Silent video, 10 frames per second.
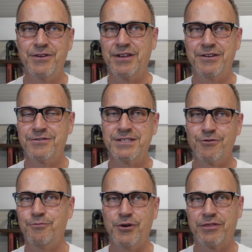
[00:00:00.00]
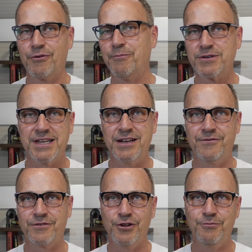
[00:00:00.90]
with under zero point three percent
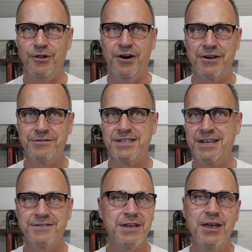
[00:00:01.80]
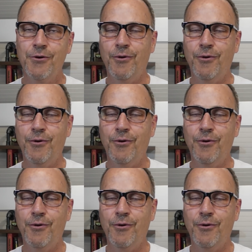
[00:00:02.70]
of global auto sales.